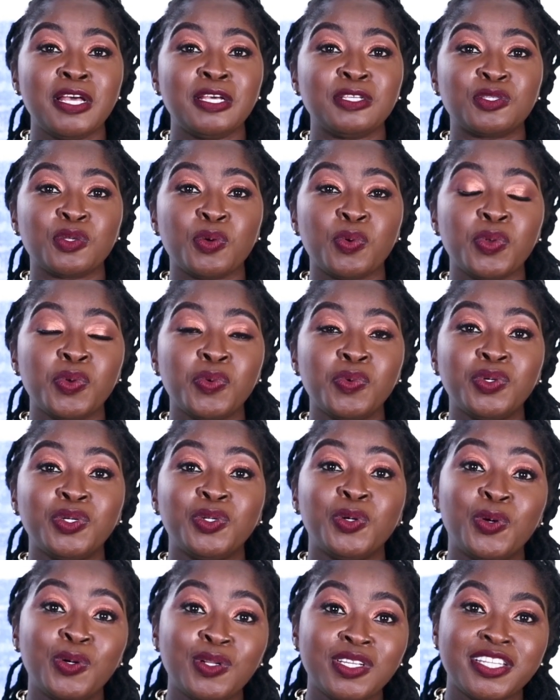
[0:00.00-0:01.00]
So we would
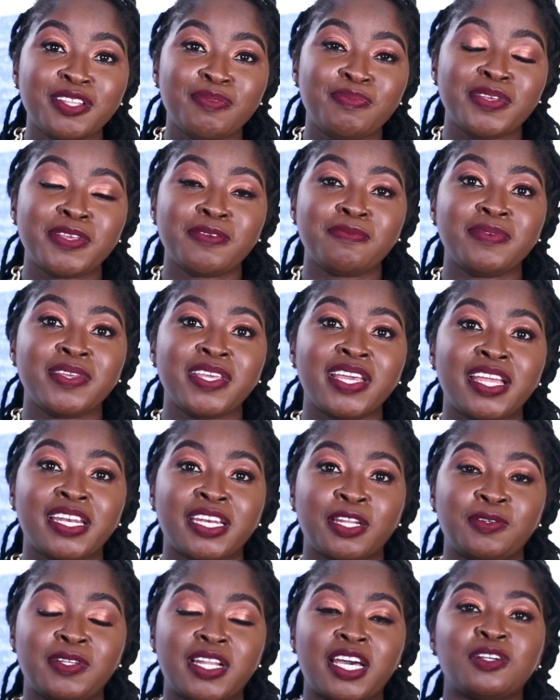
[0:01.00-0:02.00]
hold the baby
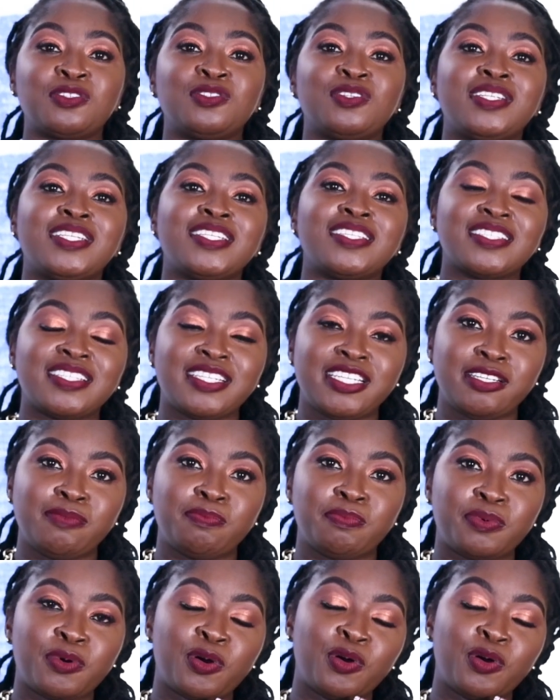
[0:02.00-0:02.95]
and I would actually sleep